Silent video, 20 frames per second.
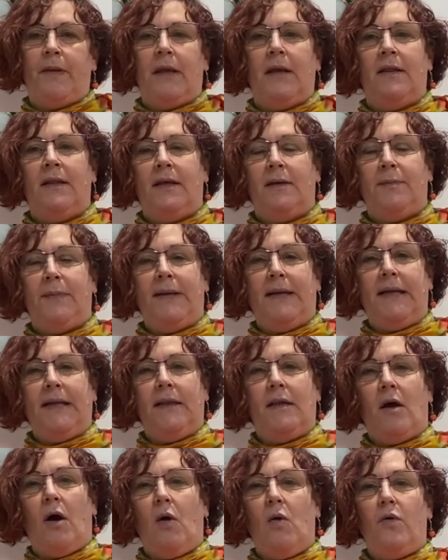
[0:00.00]
and pinning
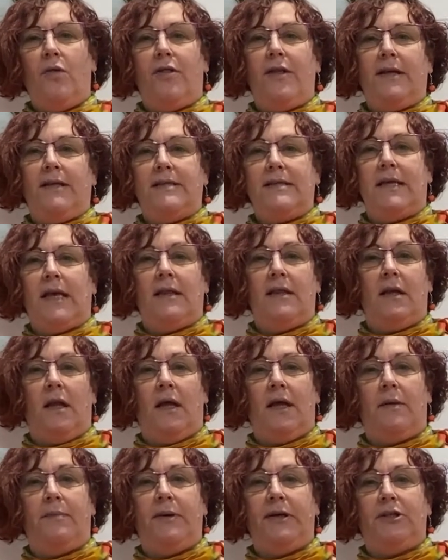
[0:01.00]
the whole thing together
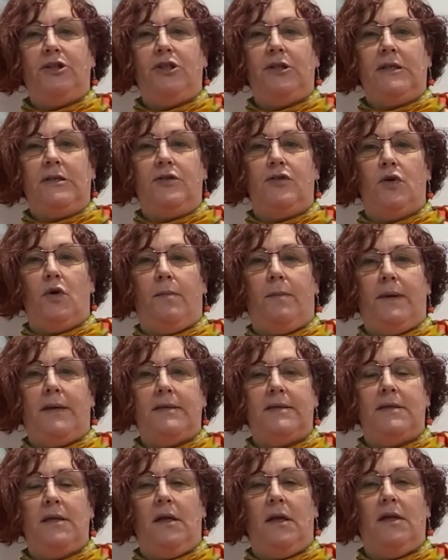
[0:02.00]
like a big jigsaw
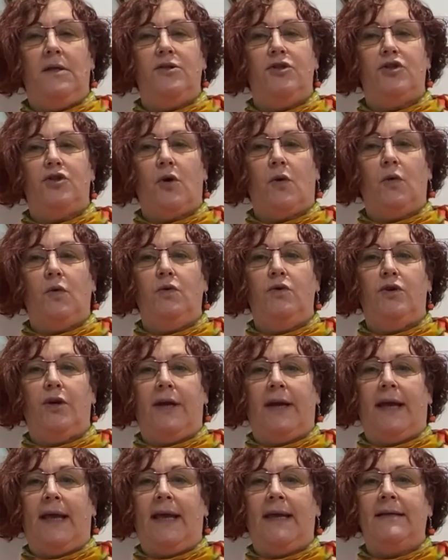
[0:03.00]
puzzle and
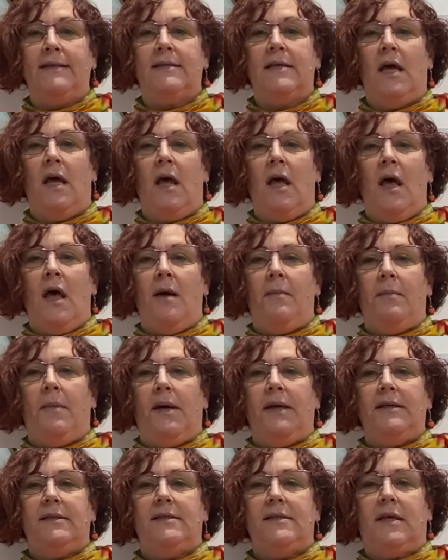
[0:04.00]
soldering it.
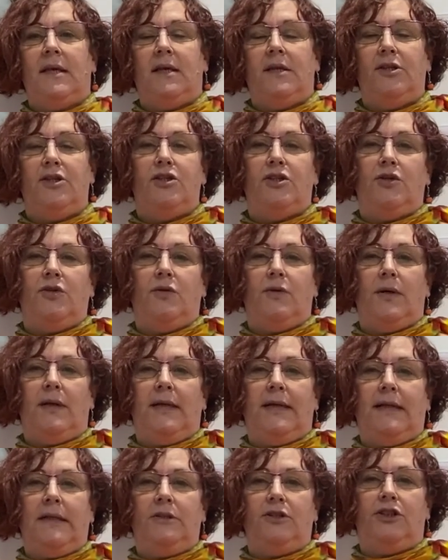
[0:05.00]
Mike's going to do a
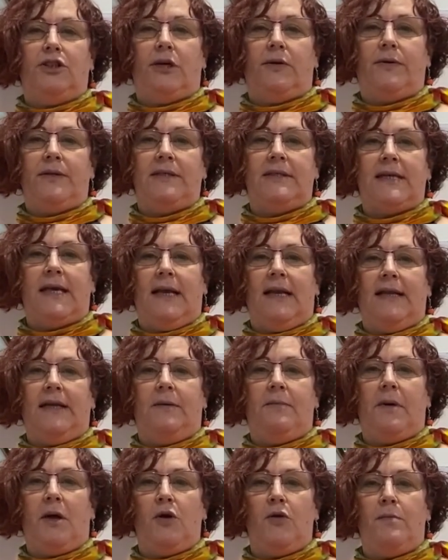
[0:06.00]
little show and tell in a
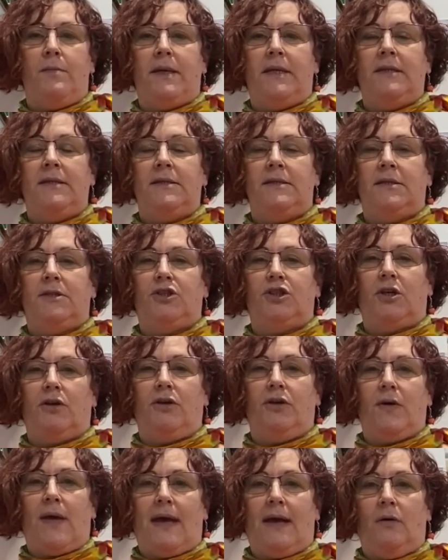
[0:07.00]
moment to show
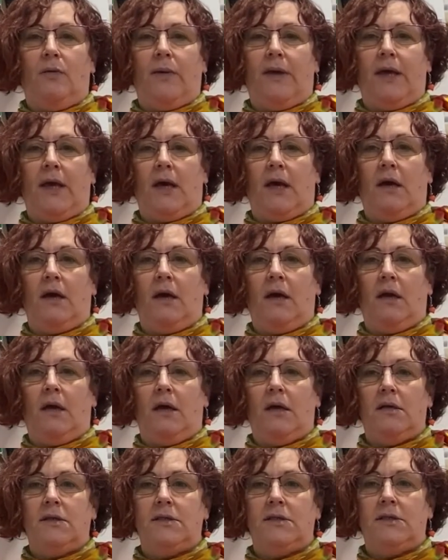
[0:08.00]
you how we cut
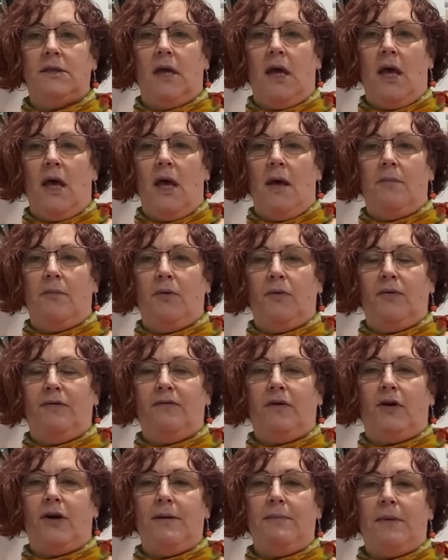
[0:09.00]
glass, but we're
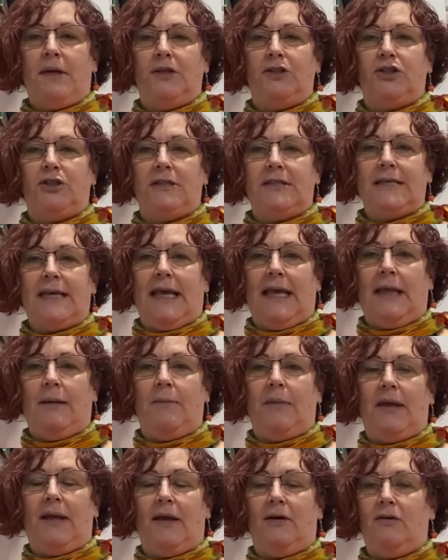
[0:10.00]
very much a team
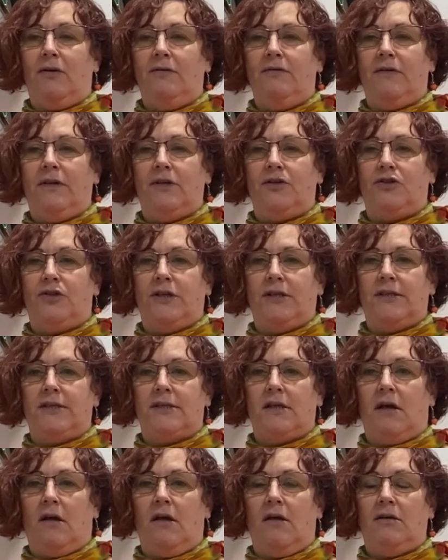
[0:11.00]
here at Vitreus
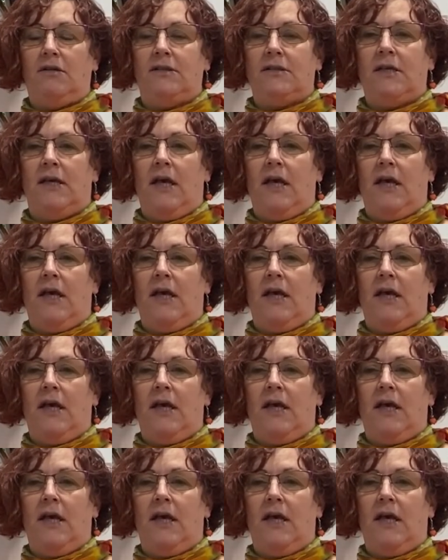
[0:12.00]
Art,